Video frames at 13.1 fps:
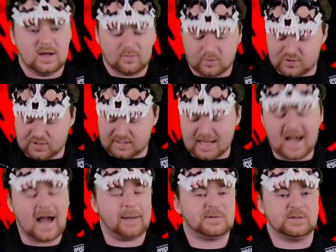which is
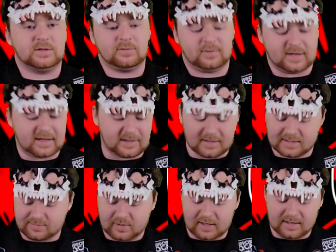absolutely
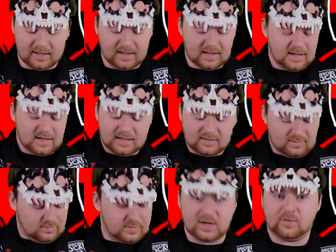ridiculous but
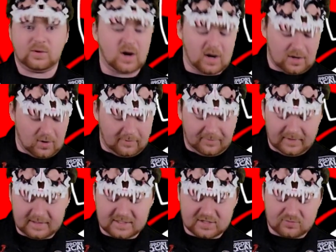here we are
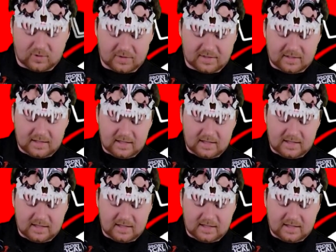hopefully this is worth it